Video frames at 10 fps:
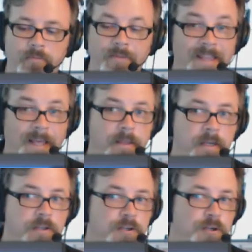
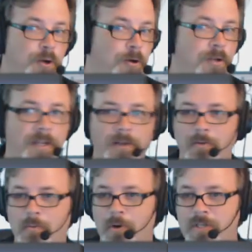nothing is currently in
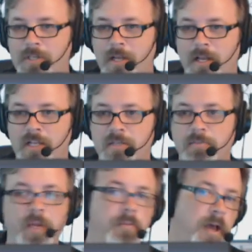the works that I can
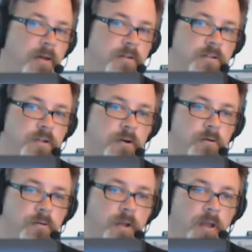speak about.
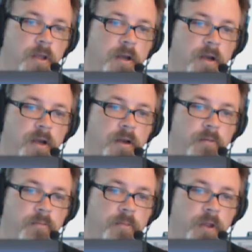So
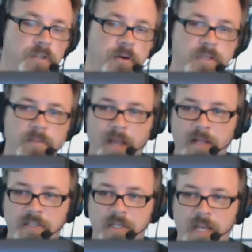um, you know it's always a
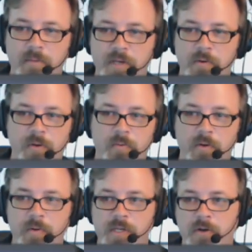balancing act between
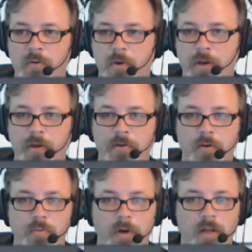when do we start working on
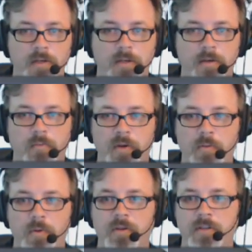new product and when
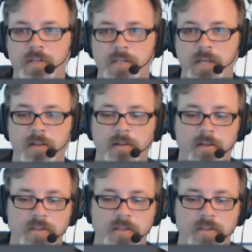do we say that